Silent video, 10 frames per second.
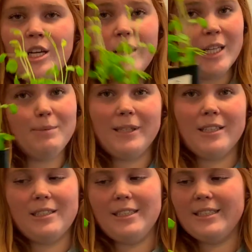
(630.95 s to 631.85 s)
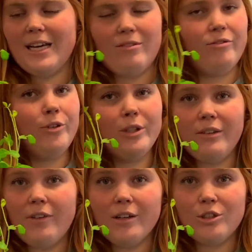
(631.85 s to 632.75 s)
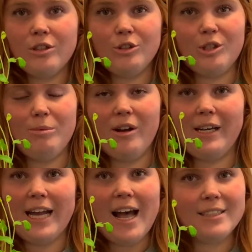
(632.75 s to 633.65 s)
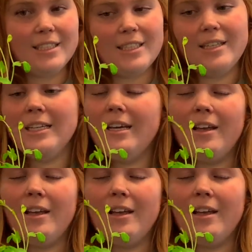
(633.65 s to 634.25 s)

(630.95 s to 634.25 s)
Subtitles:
That's because these have fully functional gibberellic acid.